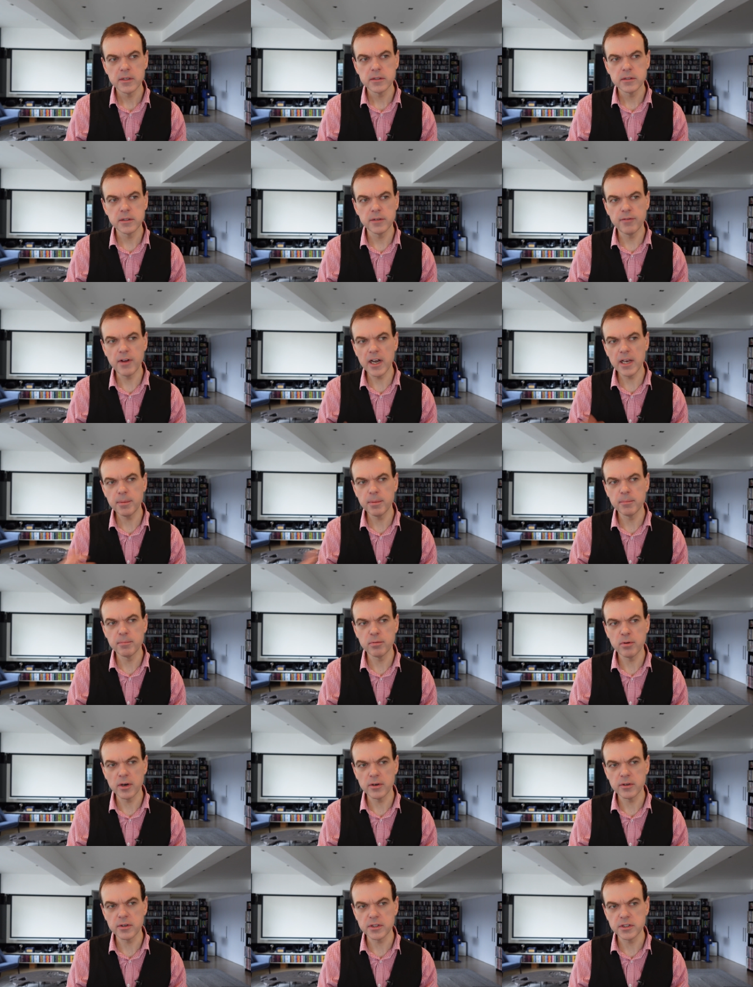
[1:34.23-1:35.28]
developing
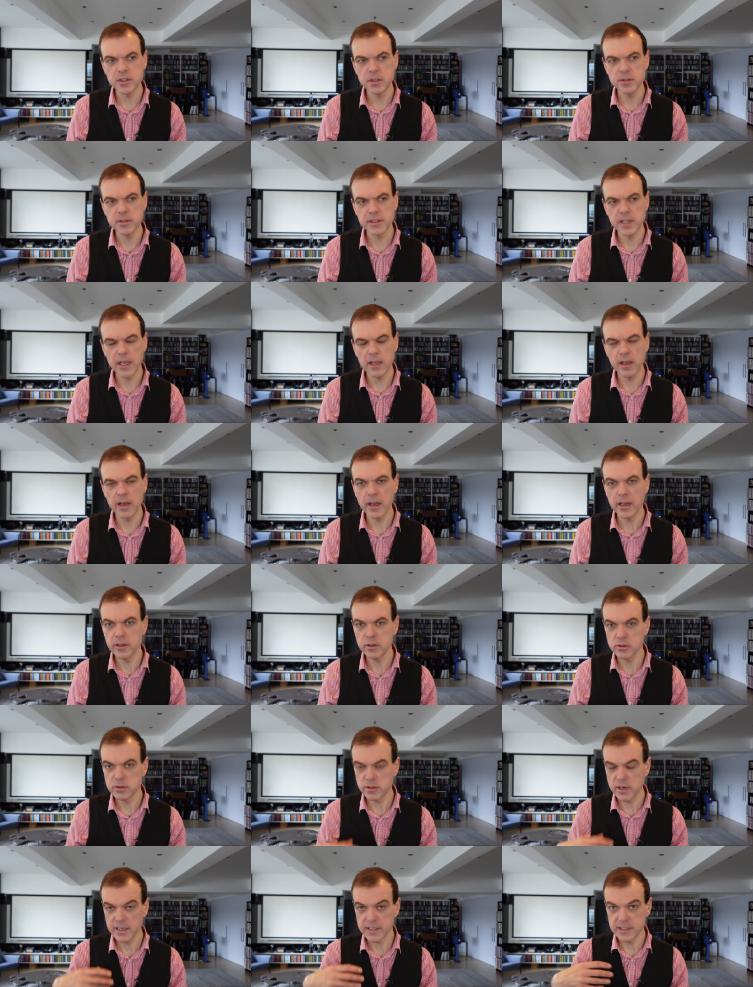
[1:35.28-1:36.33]
products using AI and
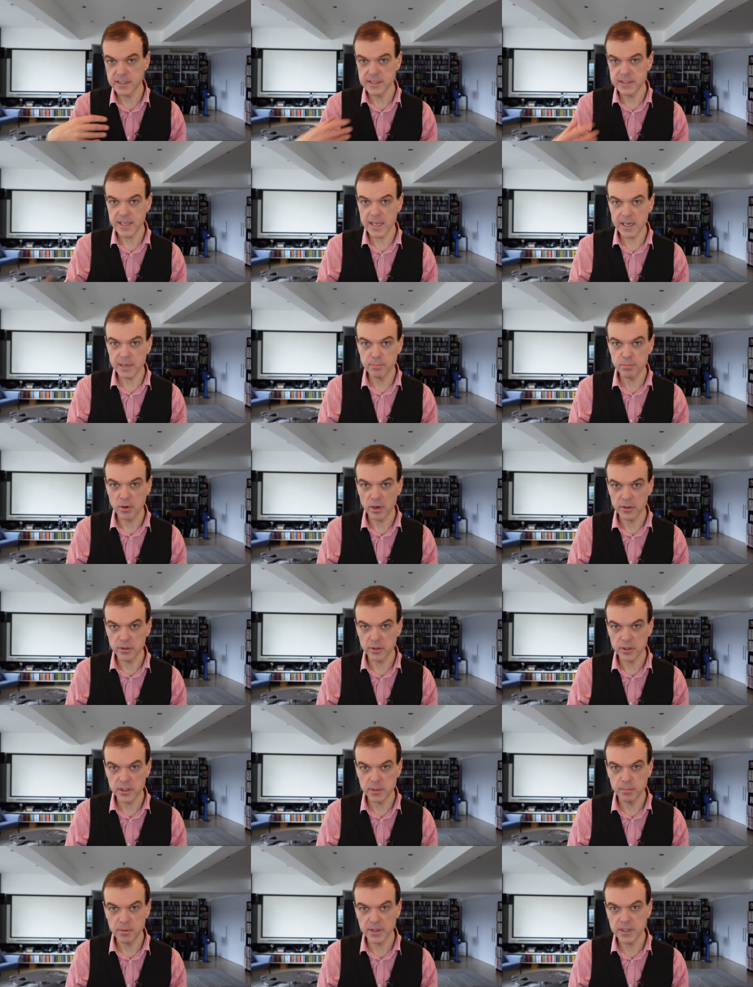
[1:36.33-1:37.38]
you're trying to sell a
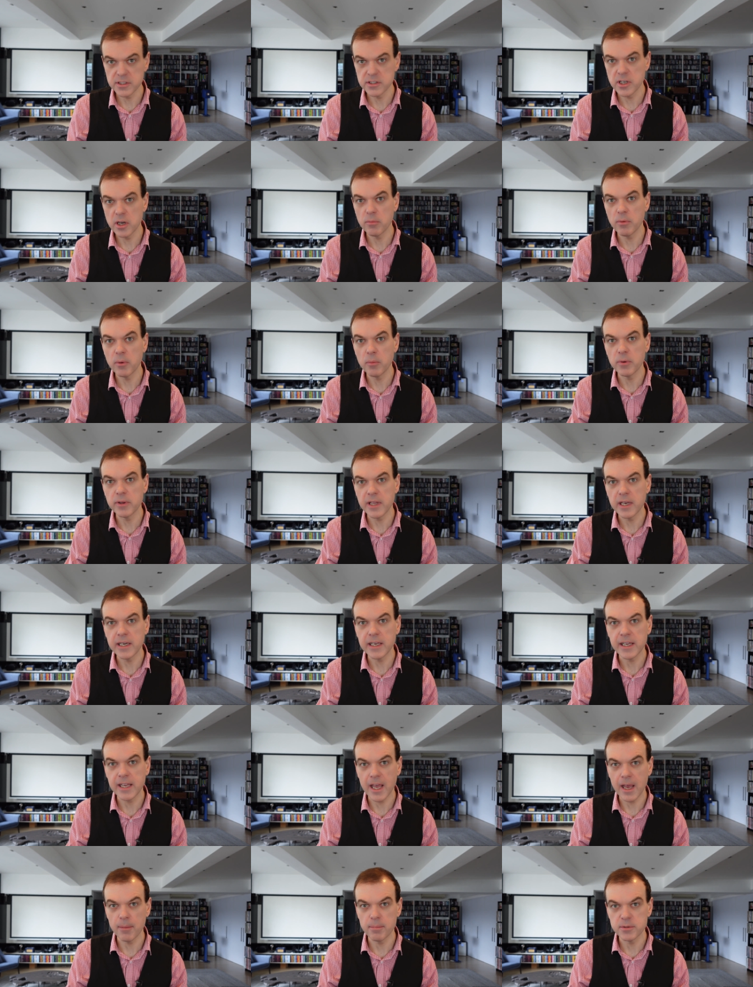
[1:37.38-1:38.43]
product, but there's no one with any
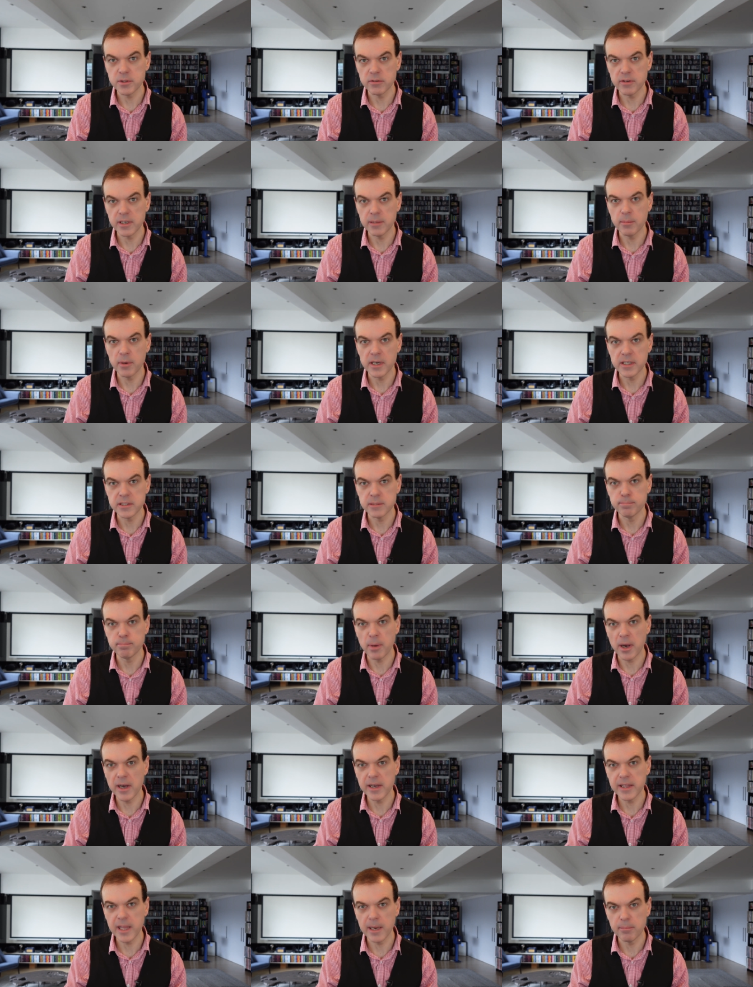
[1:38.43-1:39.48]
capital or any money to
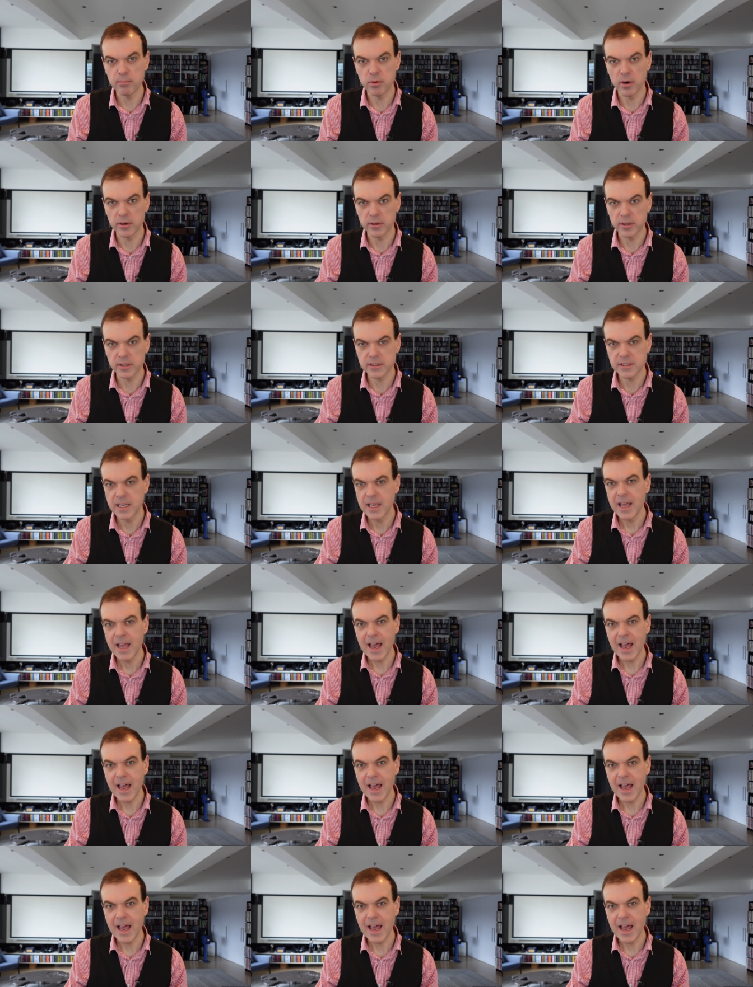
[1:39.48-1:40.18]
buy that product.